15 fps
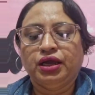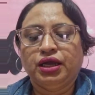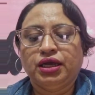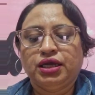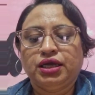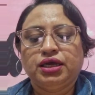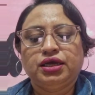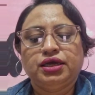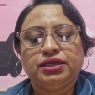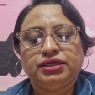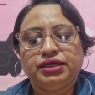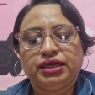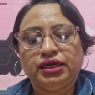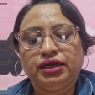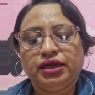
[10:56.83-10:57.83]

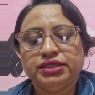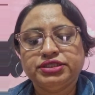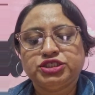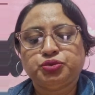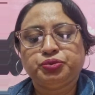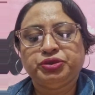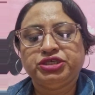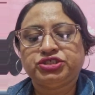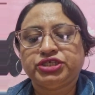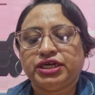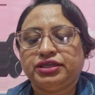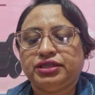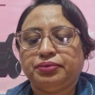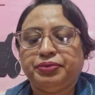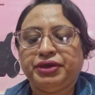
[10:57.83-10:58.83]
Duncan's speech
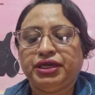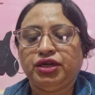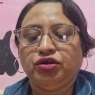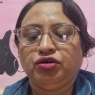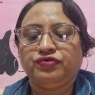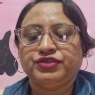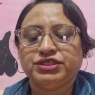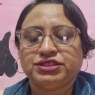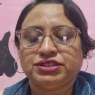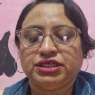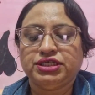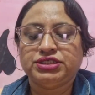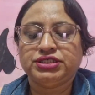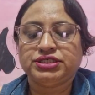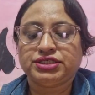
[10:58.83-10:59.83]
at the beginning of the
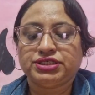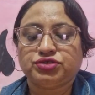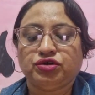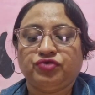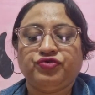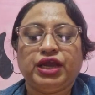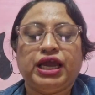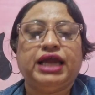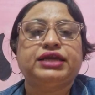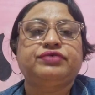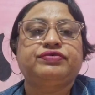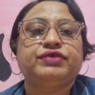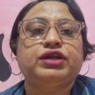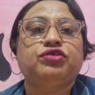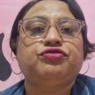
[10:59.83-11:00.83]
scene 6th of Act
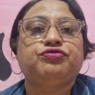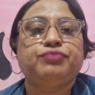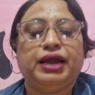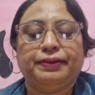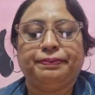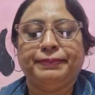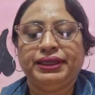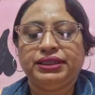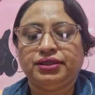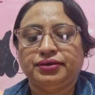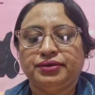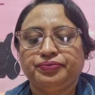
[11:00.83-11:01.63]
1 of Macbeth.